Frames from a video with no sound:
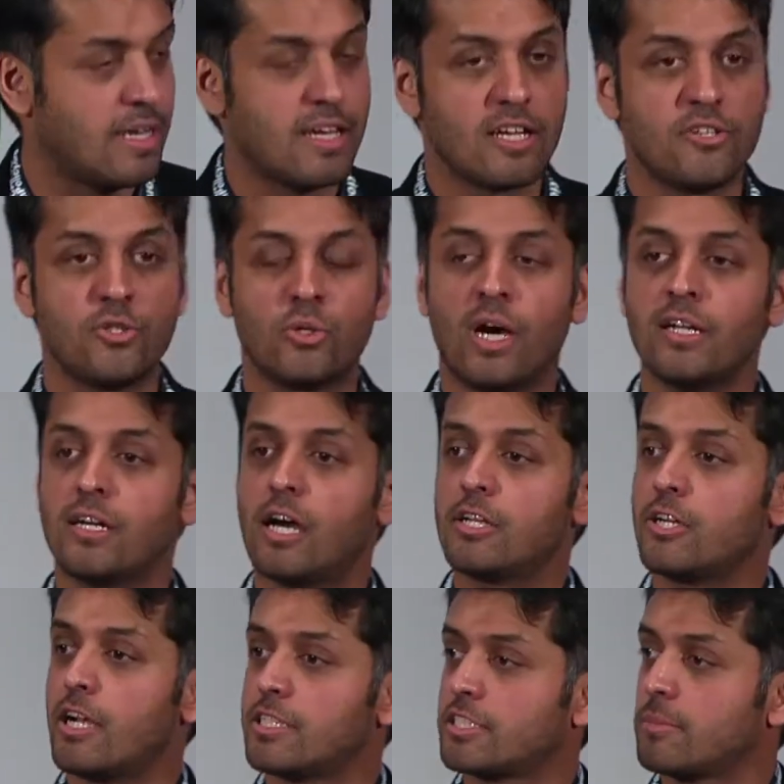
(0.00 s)
Do not
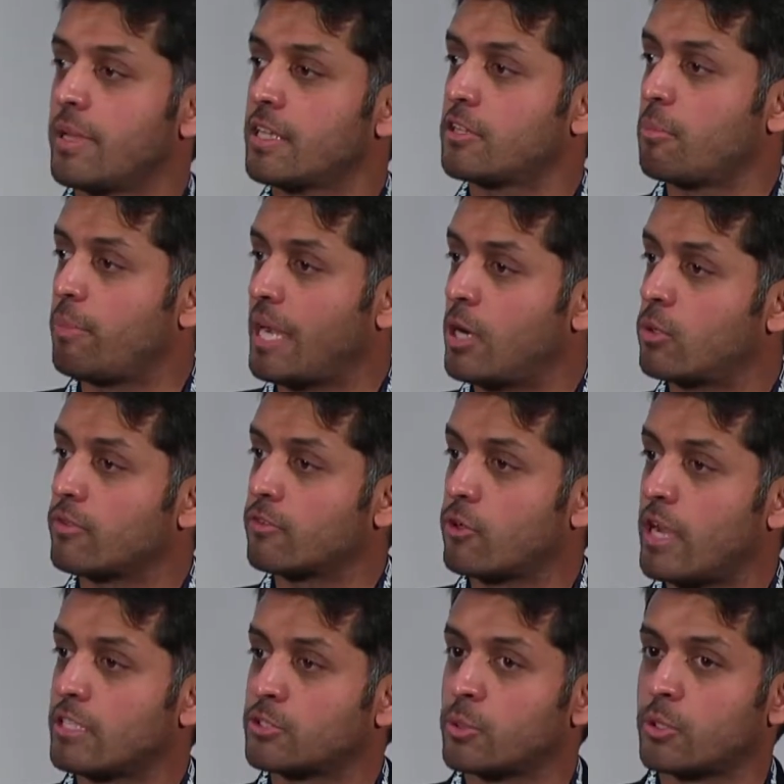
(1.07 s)
underestimate the power of
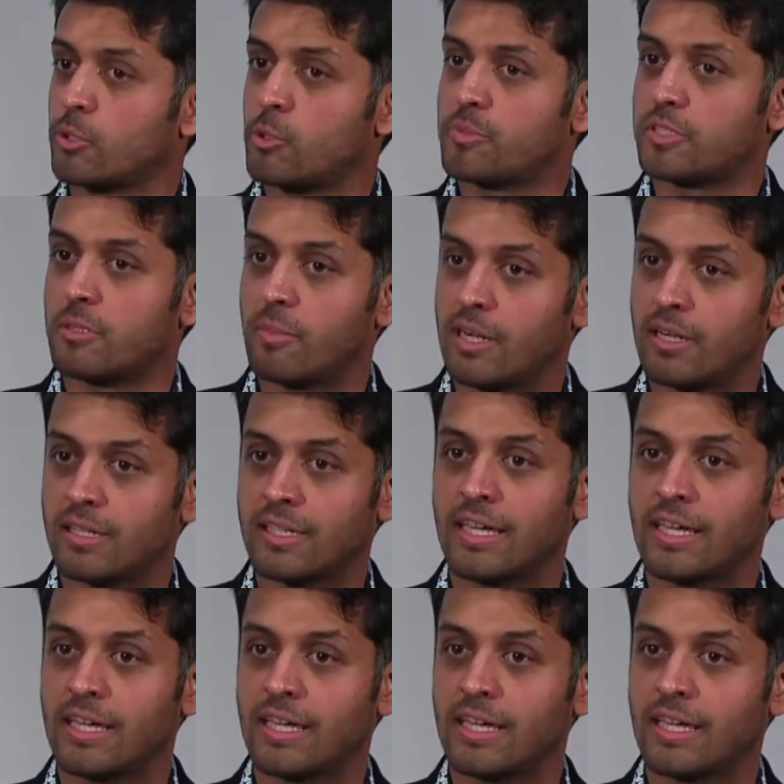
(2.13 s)
grassroots groups in America,